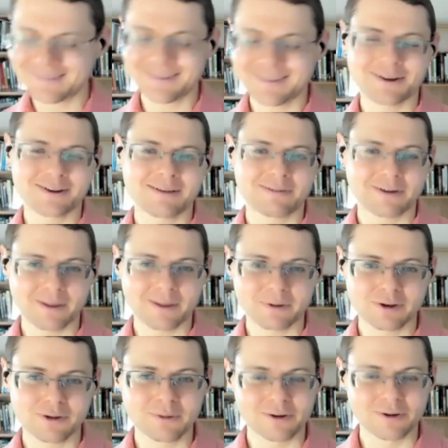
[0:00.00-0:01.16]
not that it ever happened
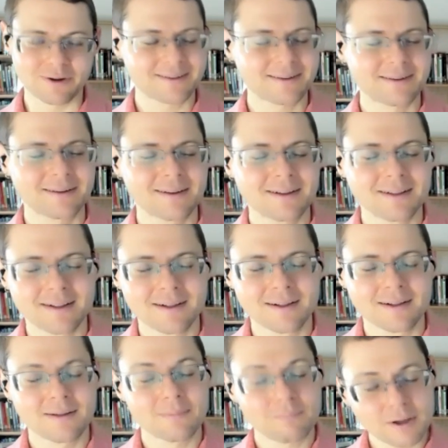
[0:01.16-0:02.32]
to me right
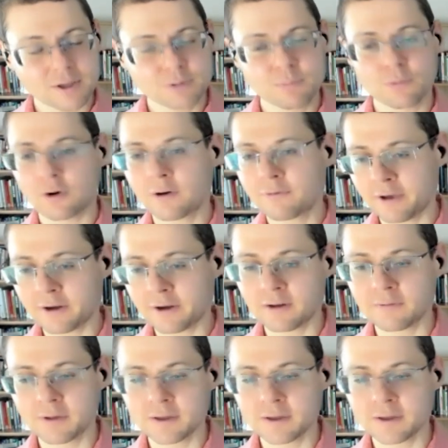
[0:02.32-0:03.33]
much more effective